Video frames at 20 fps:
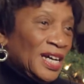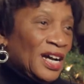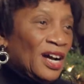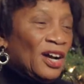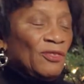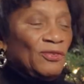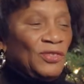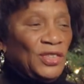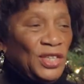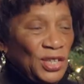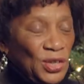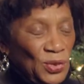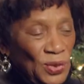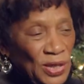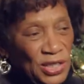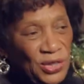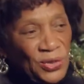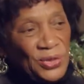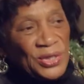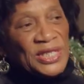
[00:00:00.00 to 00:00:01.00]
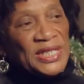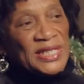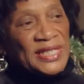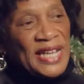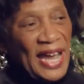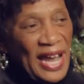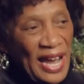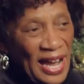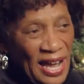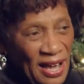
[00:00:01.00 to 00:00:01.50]
of you and your
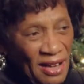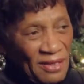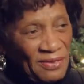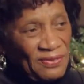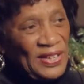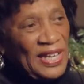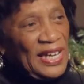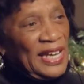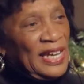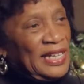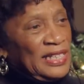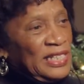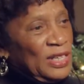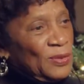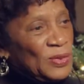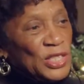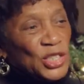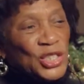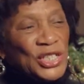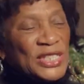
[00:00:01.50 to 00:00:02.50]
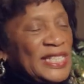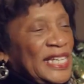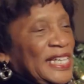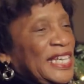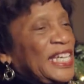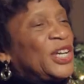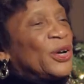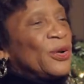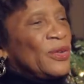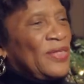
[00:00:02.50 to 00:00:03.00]
staff. And it was good to
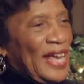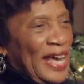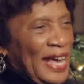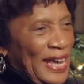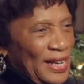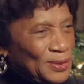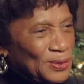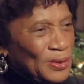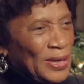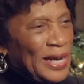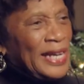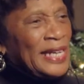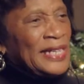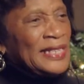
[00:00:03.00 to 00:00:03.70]
hear that, right?